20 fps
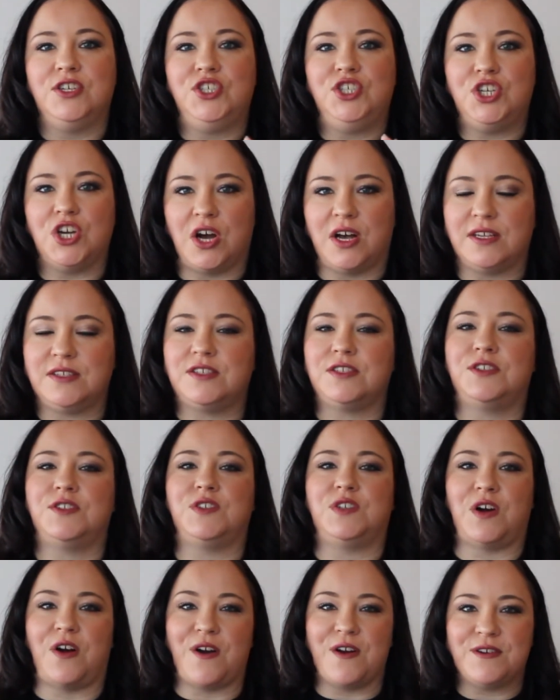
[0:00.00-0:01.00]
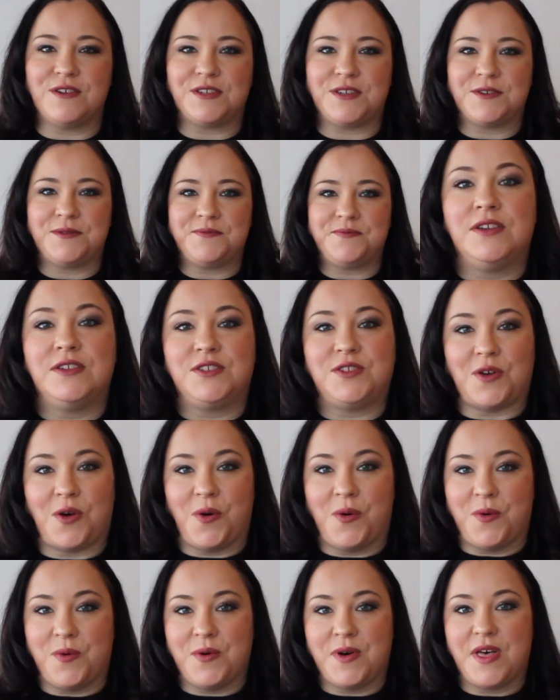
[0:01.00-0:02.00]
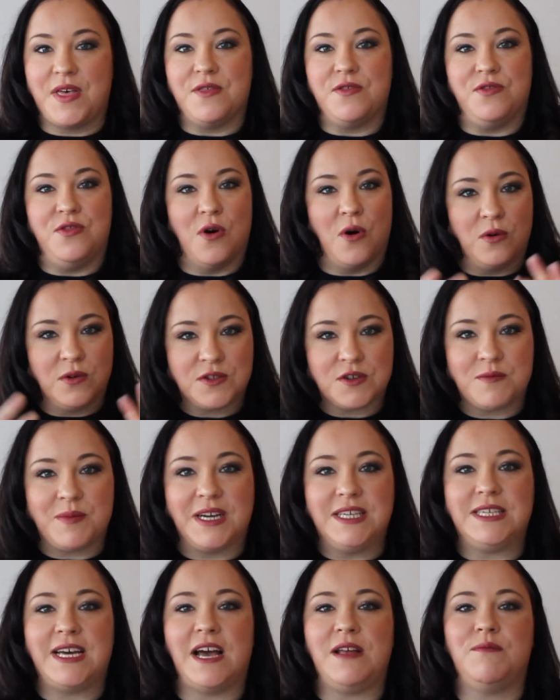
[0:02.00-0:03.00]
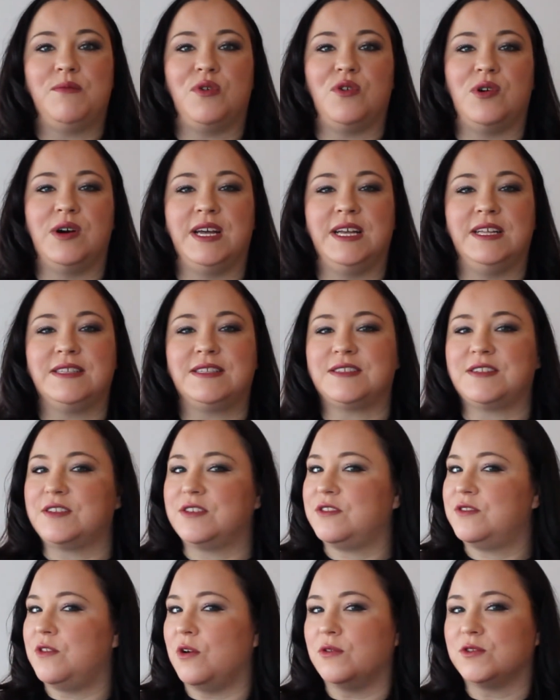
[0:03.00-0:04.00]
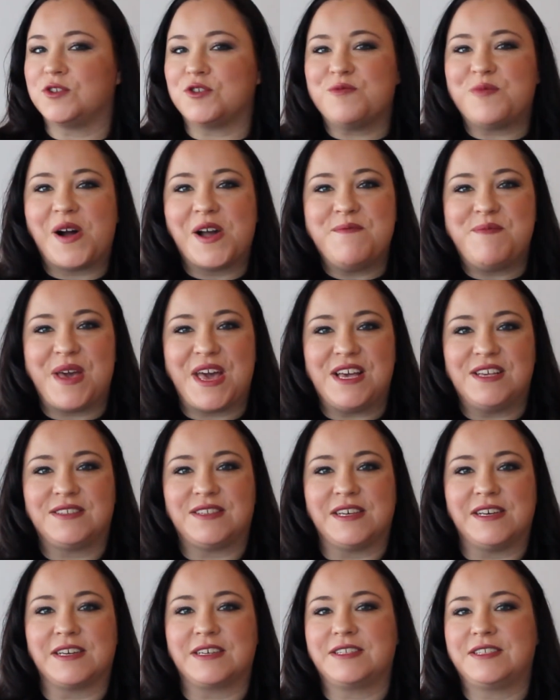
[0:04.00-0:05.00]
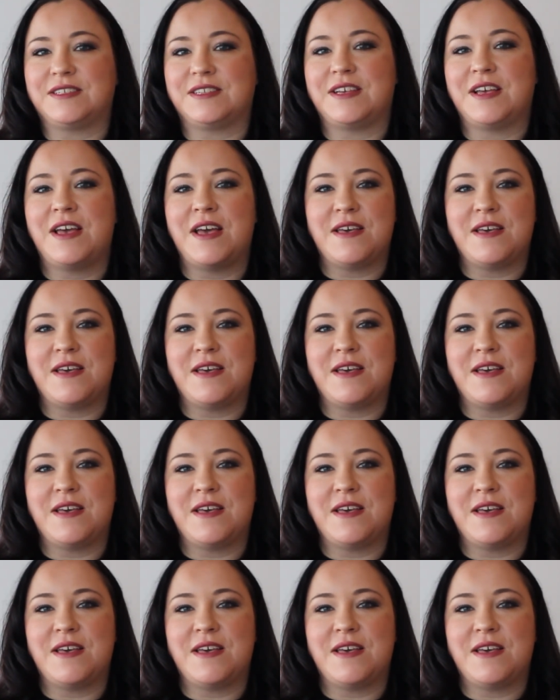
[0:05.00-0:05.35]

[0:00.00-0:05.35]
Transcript: Just start. So those are my 10 points. Those are my basics.